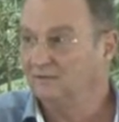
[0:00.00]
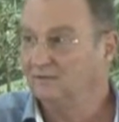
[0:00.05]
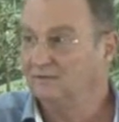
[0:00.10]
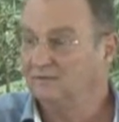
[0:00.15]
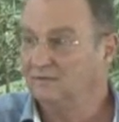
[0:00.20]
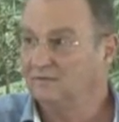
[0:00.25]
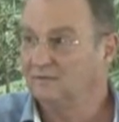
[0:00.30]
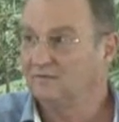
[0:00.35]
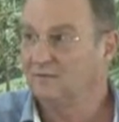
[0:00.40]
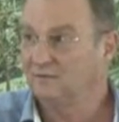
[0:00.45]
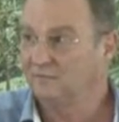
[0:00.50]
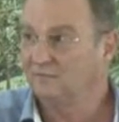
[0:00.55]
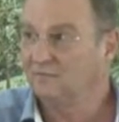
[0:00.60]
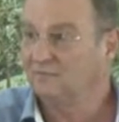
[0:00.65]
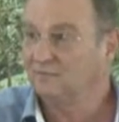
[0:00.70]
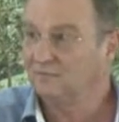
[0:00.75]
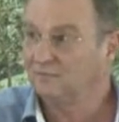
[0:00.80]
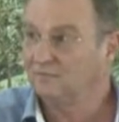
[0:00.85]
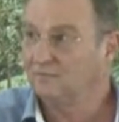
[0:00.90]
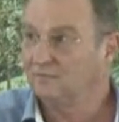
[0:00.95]
on 7th
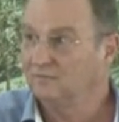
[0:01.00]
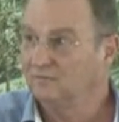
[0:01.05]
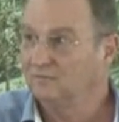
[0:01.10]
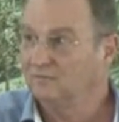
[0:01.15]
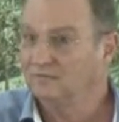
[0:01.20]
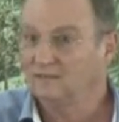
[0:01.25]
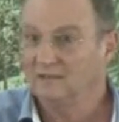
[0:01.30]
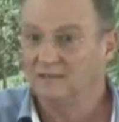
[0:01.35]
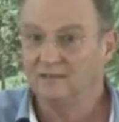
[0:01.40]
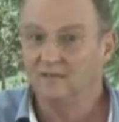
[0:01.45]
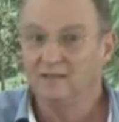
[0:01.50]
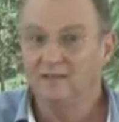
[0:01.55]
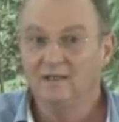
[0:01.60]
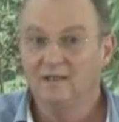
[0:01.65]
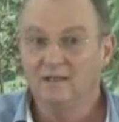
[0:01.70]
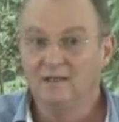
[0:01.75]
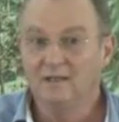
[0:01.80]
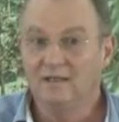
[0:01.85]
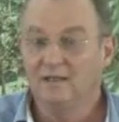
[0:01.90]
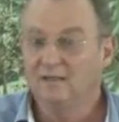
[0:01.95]
of June you do that,
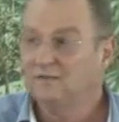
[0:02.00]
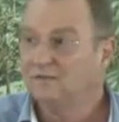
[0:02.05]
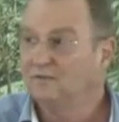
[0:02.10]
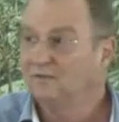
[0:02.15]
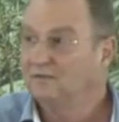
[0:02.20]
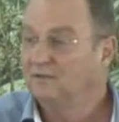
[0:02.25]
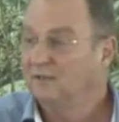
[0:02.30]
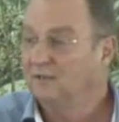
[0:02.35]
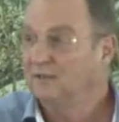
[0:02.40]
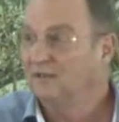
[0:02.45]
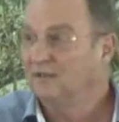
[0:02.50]
and so